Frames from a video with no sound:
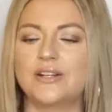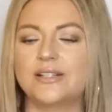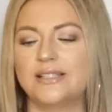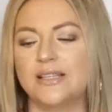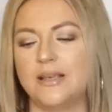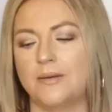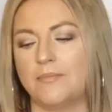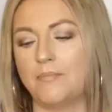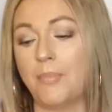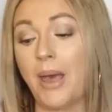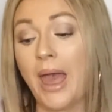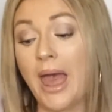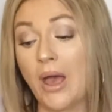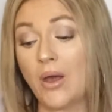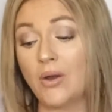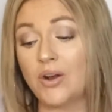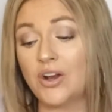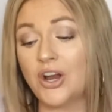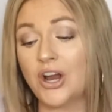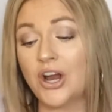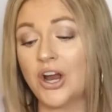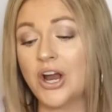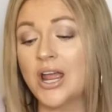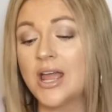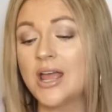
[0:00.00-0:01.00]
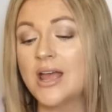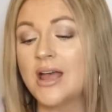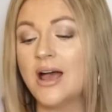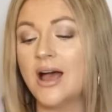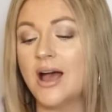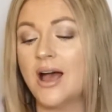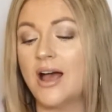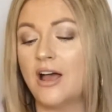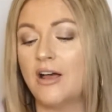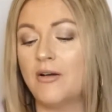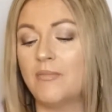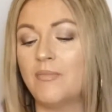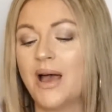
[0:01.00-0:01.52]
dip powder.
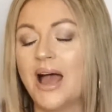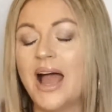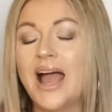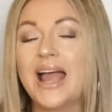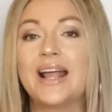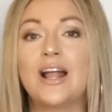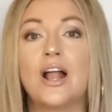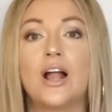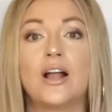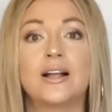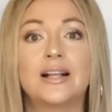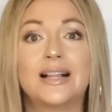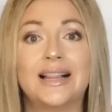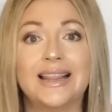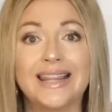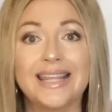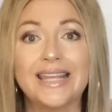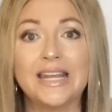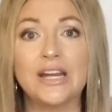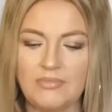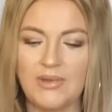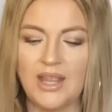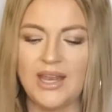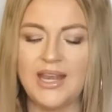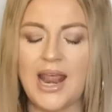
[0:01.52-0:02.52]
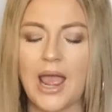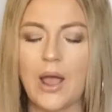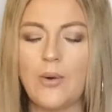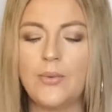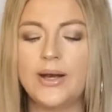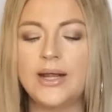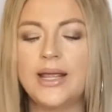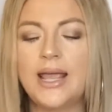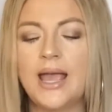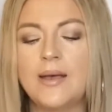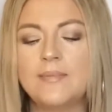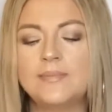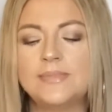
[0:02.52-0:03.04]
I got clean. Now
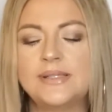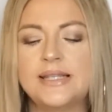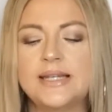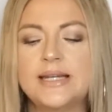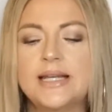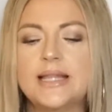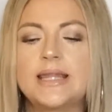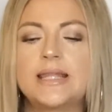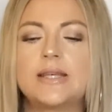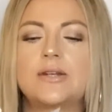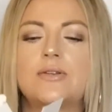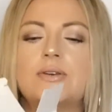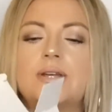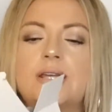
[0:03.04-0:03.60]
it comes in a little